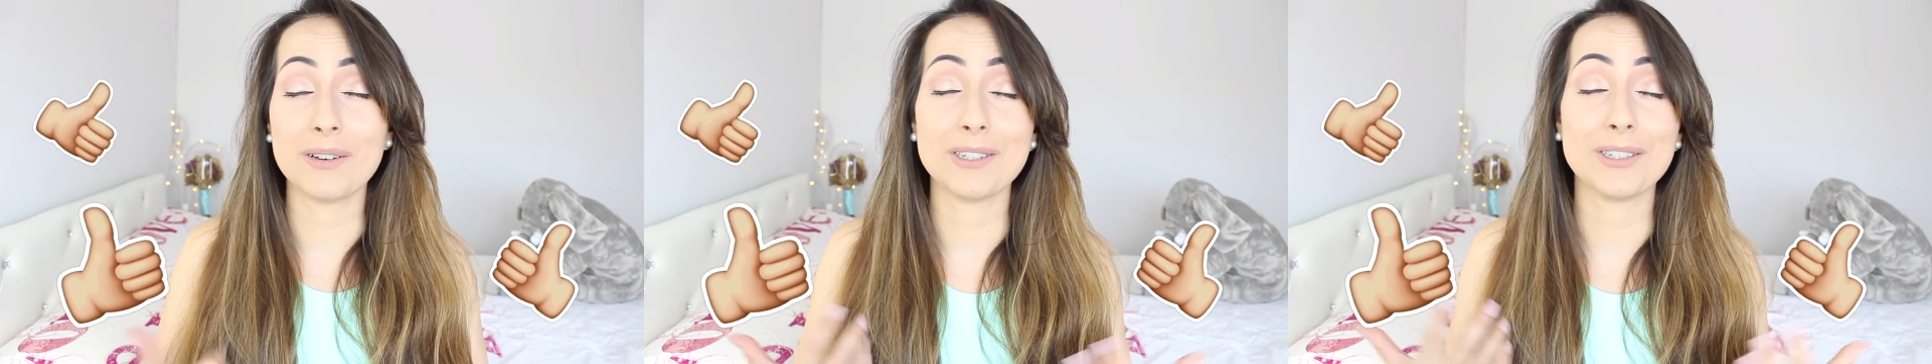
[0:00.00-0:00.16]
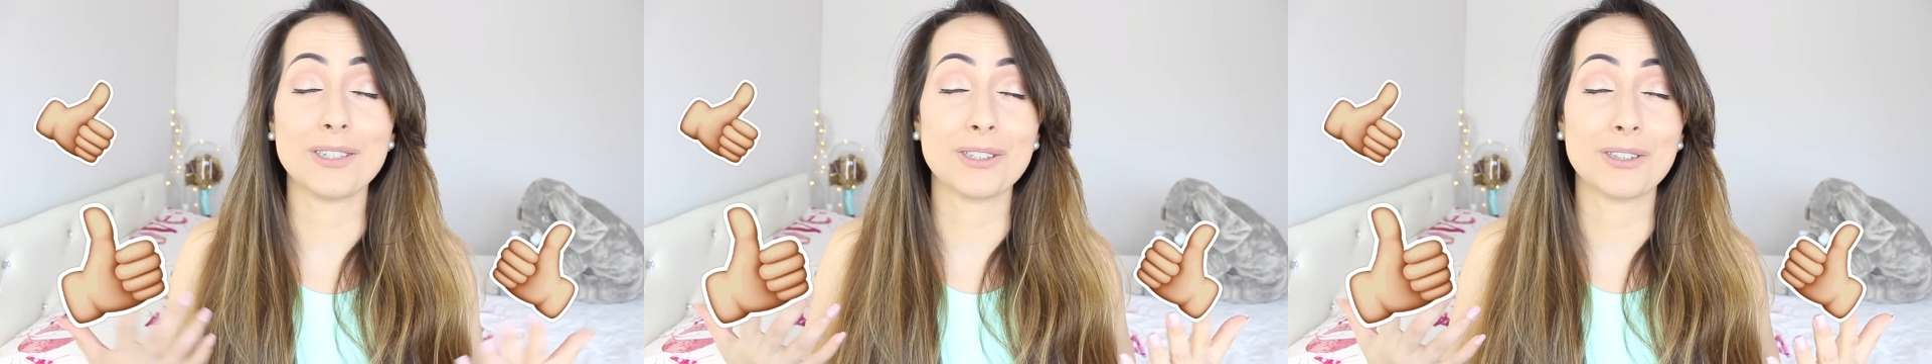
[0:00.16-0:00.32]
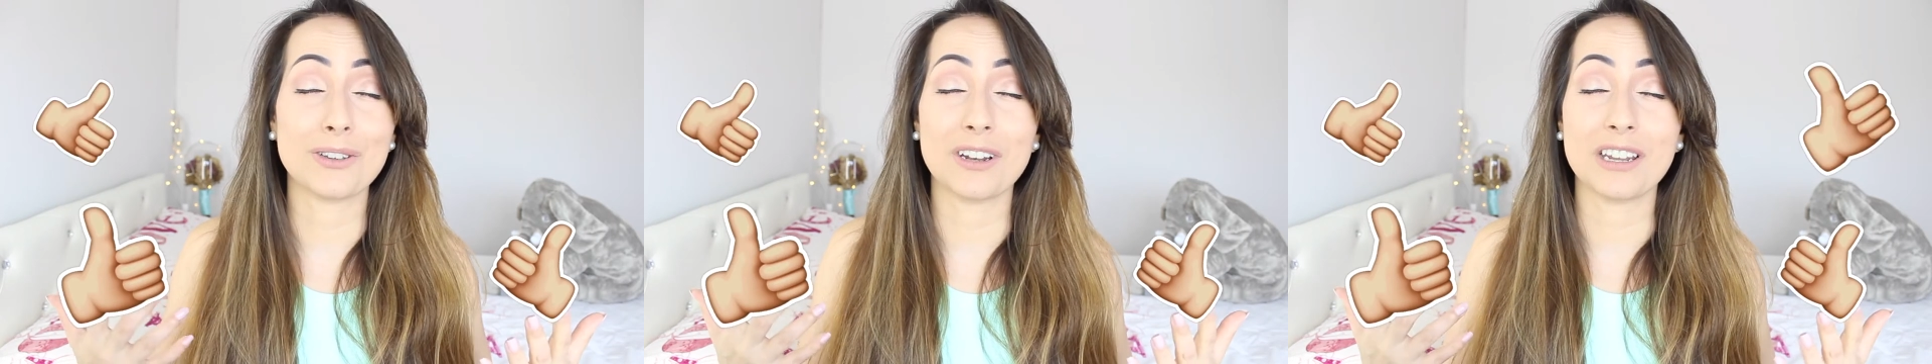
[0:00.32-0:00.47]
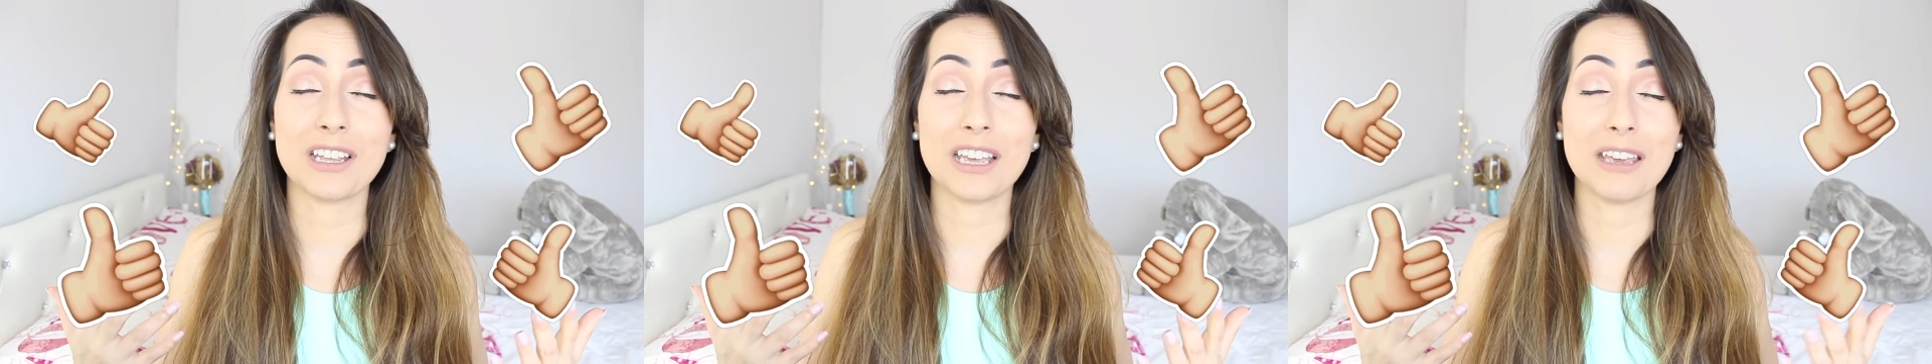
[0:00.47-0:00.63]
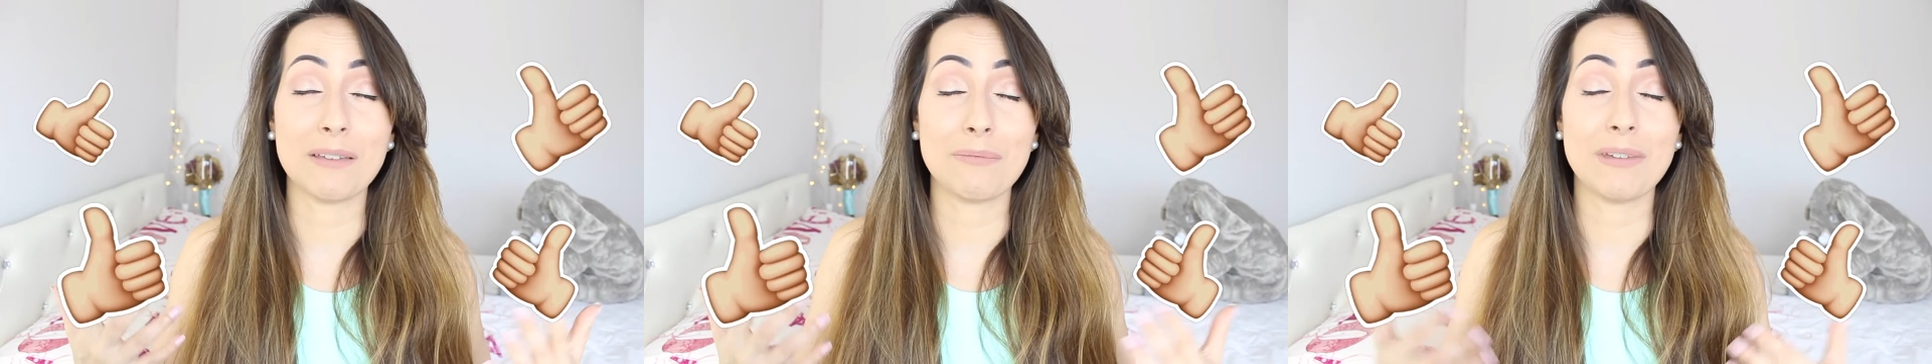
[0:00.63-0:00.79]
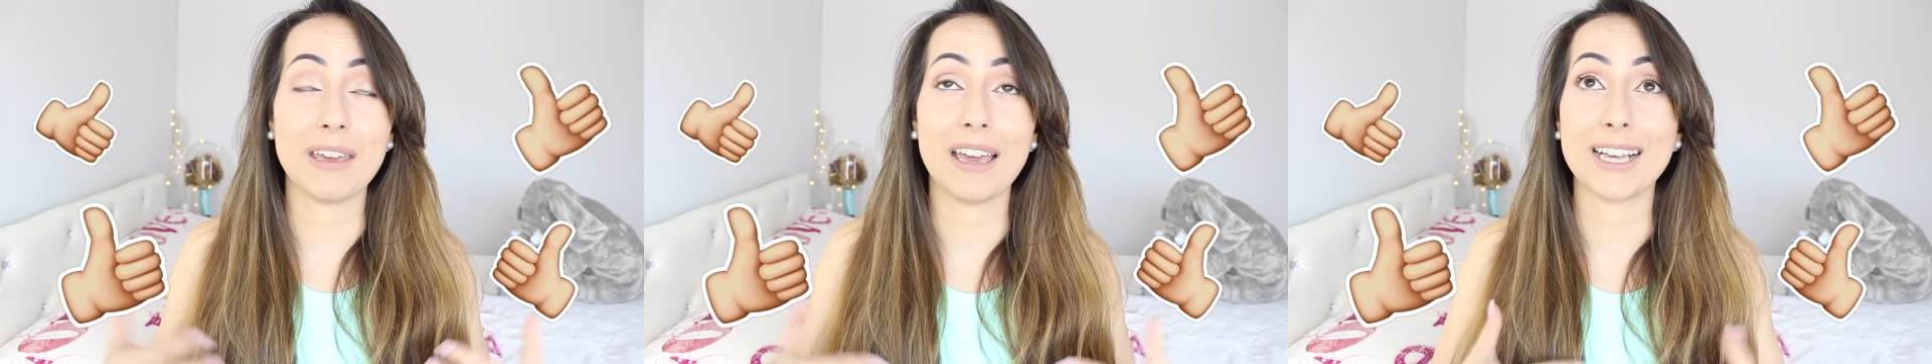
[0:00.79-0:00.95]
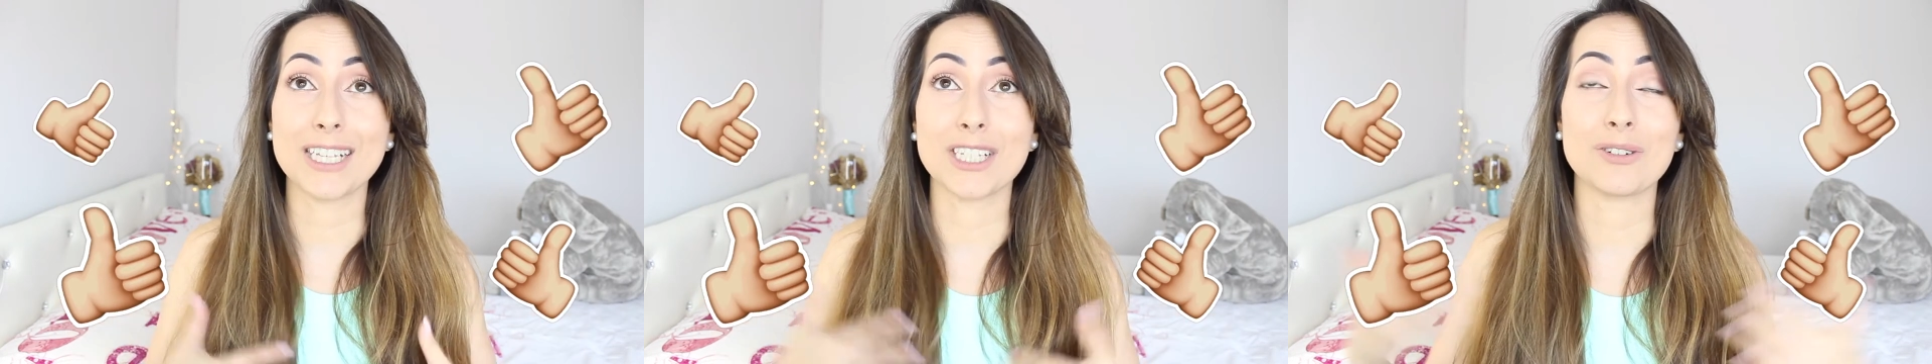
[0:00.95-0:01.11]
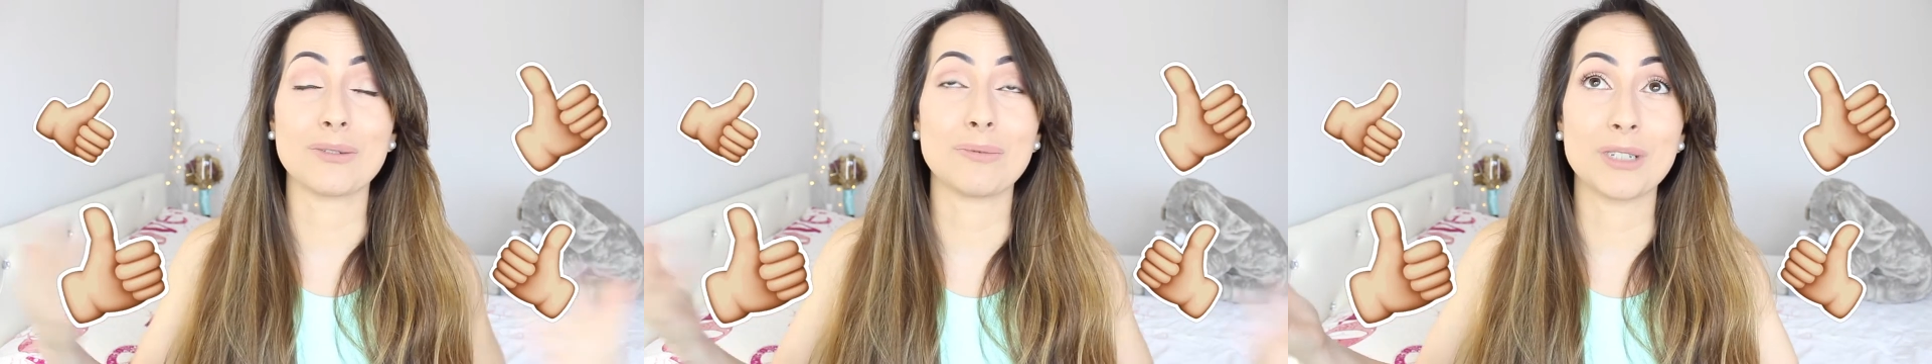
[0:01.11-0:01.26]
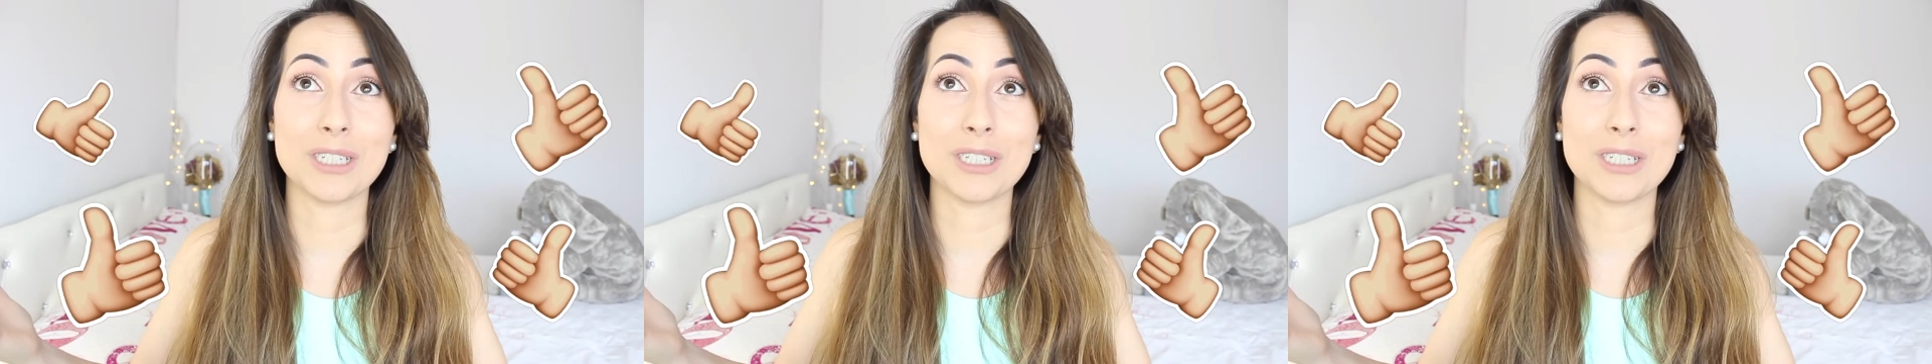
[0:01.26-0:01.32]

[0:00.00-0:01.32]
it's just gonna give me extra